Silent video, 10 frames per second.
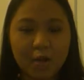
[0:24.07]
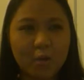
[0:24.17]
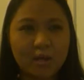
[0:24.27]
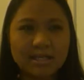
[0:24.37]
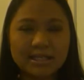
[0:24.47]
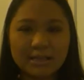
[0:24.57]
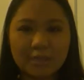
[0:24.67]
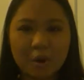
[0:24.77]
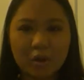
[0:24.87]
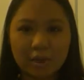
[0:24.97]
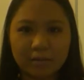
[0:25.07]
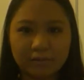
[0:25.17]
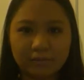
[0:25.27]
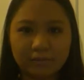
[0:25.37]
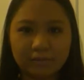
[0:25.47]
What is Ebola?
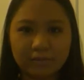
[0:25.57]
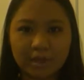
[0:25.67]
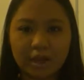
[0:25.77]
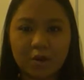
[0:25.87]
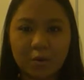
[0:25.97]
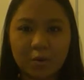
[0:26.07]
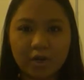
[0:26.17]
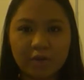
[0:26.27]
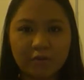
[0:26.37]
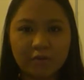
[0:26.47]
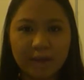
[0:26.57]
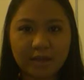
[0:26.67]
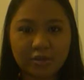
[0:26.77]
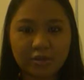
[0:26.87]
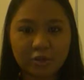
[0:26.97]
What
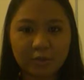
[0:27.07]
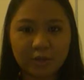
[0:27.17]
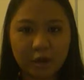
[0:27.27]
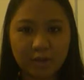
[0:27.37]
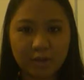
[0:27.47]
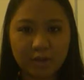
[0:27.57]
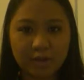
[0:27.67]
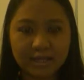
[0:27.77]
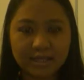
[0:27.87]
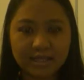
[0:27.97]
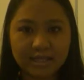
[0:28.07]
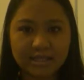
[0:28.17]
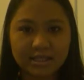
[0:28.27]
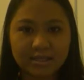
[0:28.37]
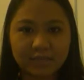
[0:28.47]
information should we know about the
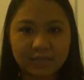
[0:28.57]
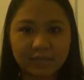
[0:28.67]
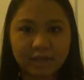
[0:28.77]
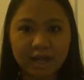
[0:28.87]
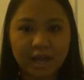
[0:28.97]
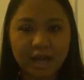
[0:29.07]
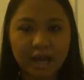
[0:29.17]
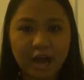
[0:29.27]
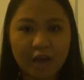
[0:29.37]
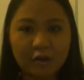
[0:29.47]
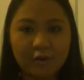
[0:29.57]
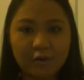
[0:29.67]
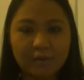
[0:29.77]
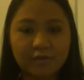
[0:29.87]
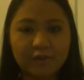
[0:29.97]
disease? And how do we
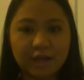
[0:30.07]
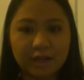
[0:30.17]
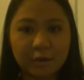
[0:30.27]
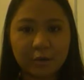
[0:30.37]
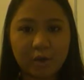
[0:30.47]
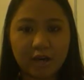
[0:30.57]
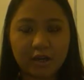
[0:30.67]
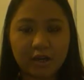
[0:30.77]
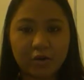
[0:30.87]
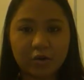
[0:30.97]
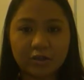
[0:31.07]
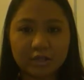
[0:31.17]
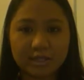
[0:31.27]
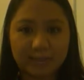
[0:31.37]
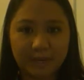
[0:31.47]
prevent acquiring or
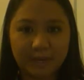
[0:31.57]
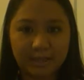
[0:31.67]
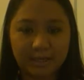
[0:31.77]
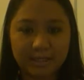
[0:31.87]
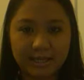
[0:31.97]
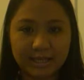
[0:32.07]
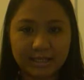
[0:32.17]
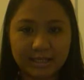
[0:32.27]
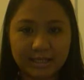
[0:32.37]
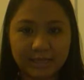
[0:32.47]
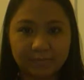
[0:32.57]
transmitting the disease?